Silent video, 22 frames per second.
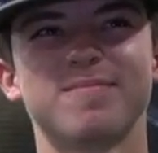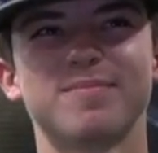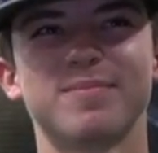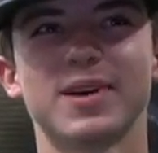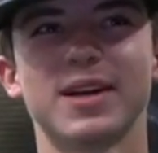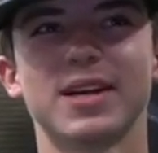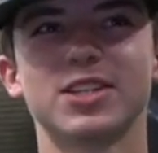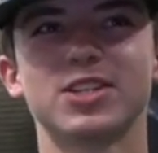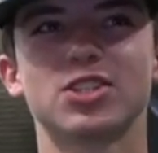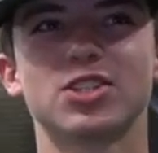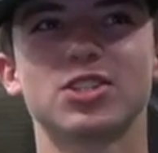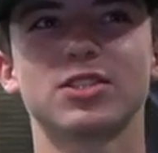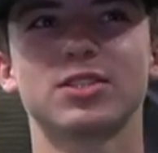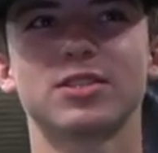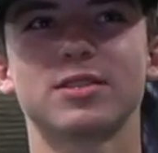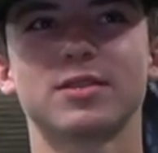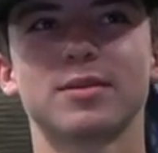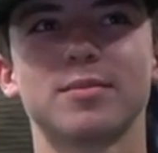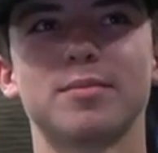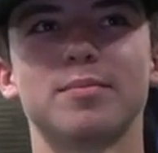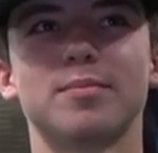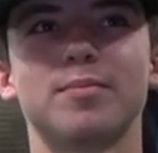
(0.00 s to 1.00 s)
Bench,
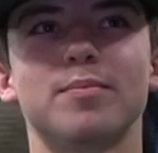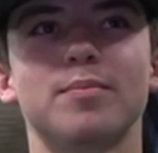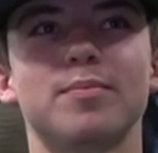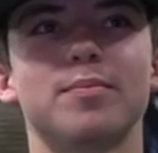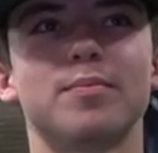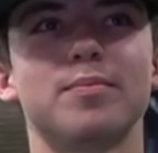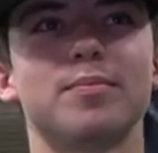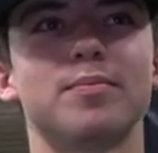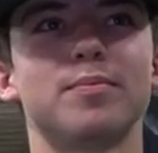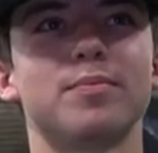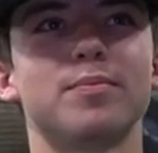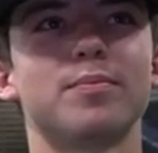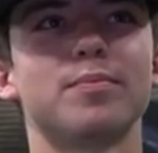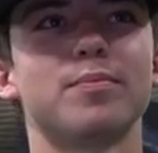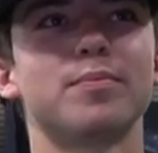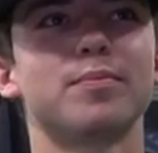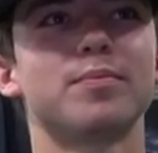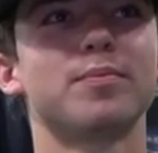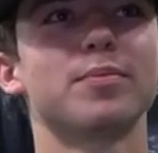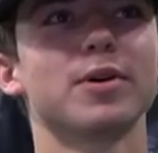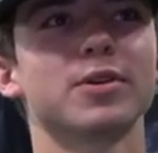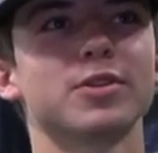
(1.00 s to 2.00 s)

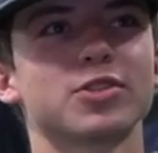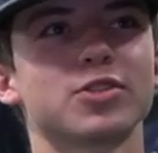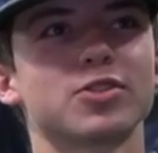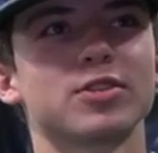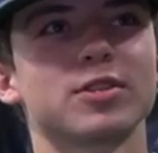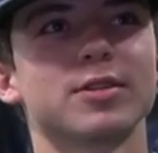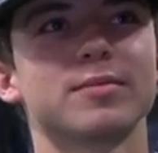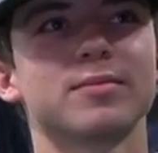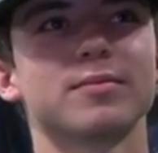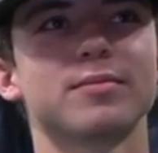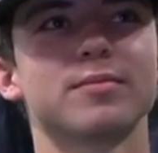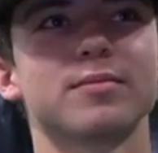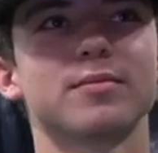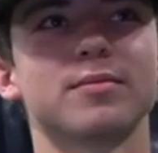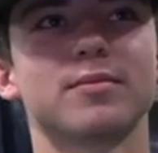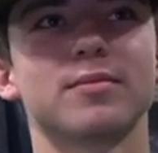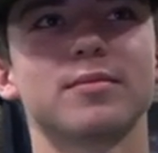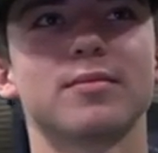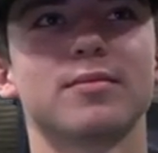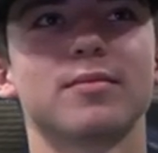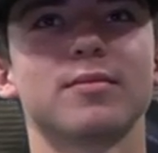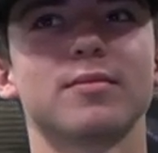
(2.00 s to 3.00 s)
bus trip.
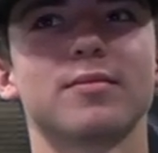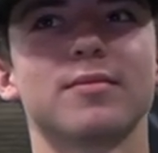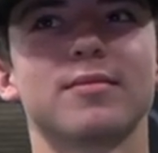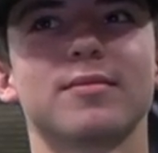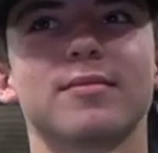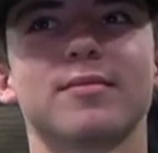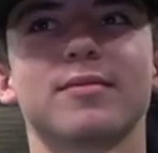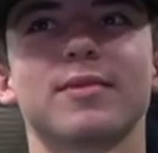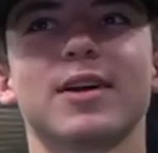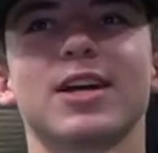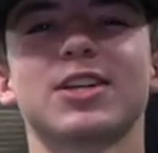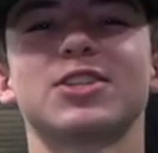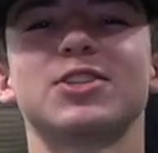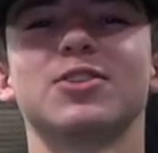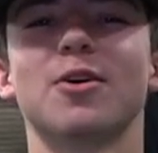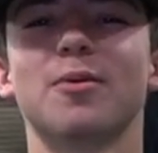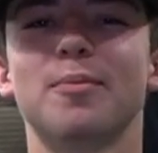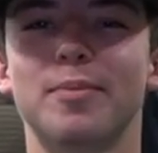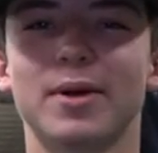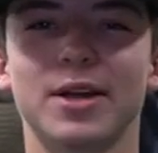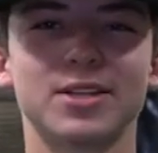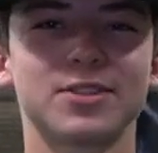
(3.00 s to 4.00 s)
Actually,
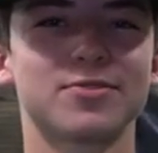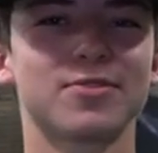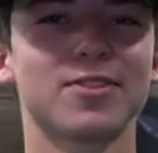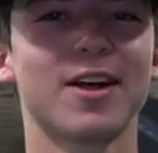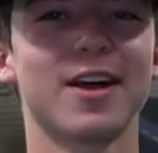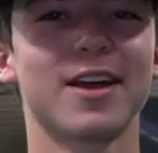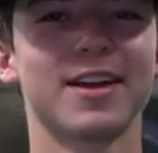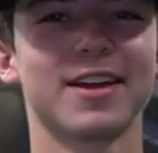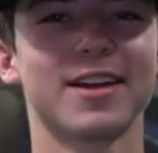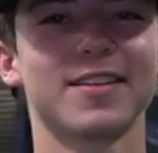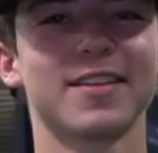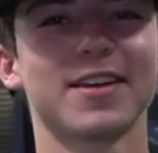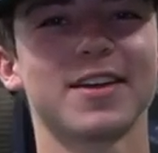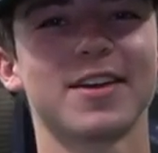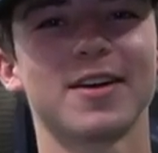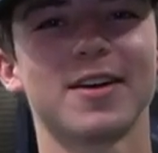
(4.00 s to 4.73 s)
no, bench, flying, and then